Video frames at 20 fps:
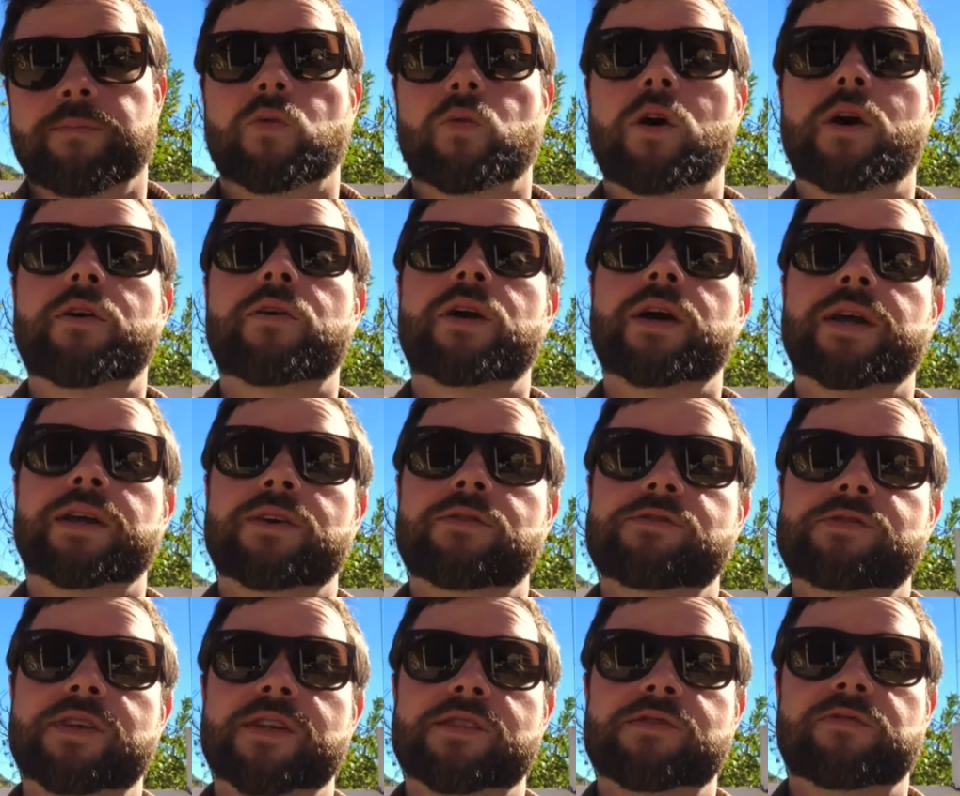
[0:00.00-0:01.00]
The water I
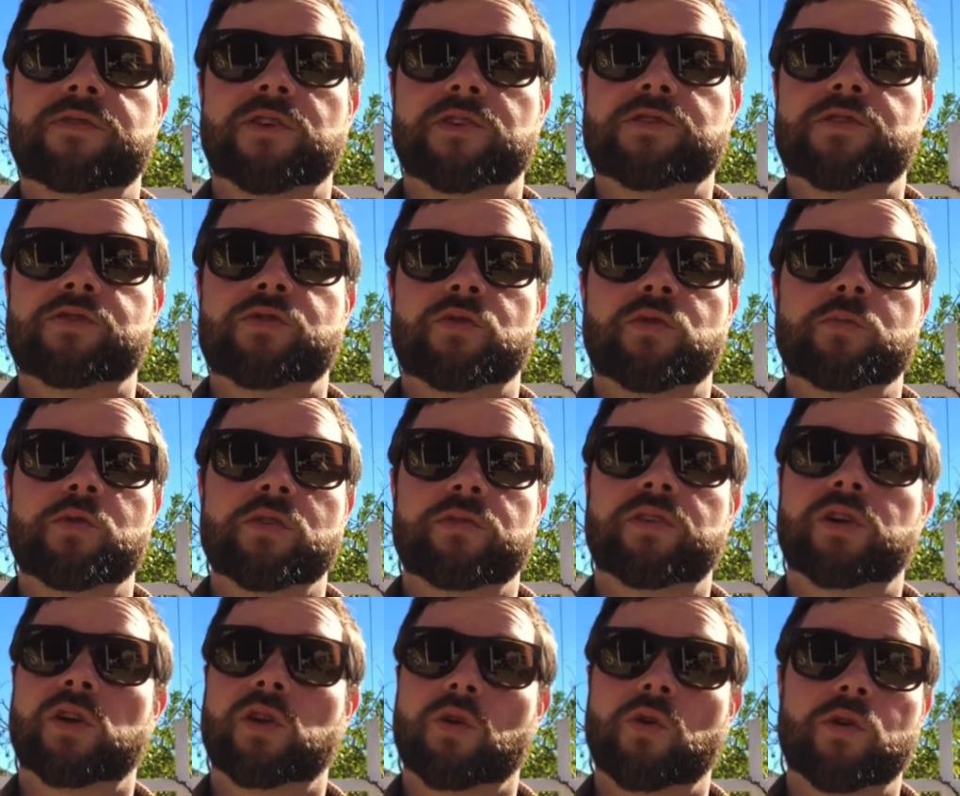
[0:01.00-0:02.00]
use gets filtered to
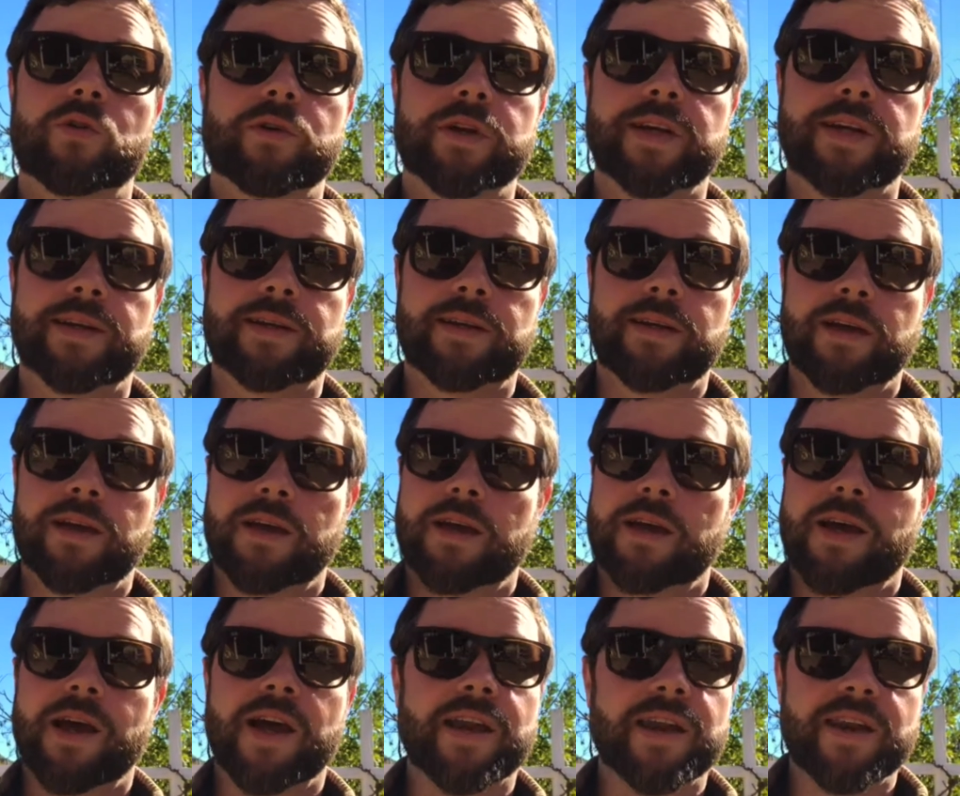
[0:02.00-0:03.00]
remove chlorine
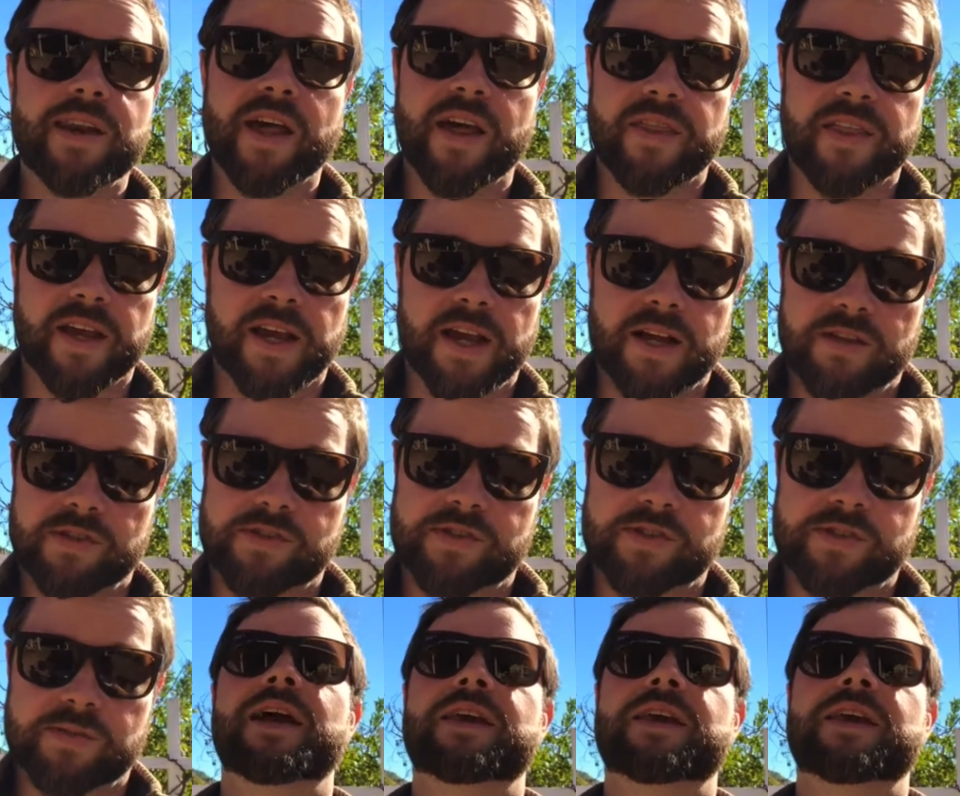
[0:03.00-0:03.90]
and nothing else.